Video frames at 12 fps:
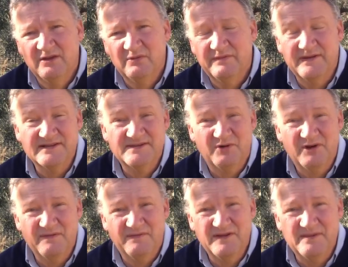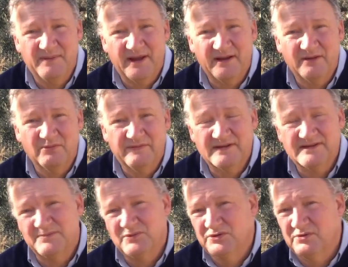We've had some great feedback, we've had
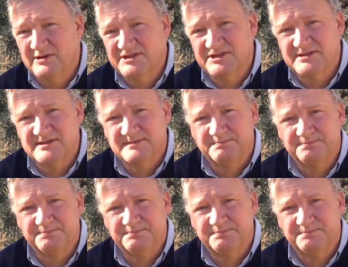some good questions.